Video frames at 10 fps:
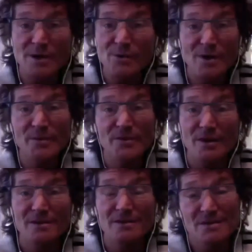
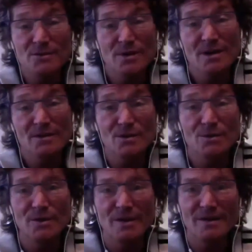website and see what I
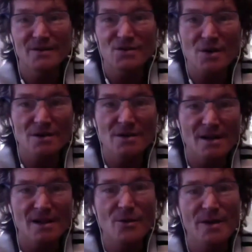do. It's
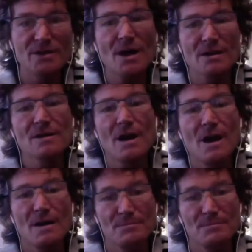ShawnGallaway.com.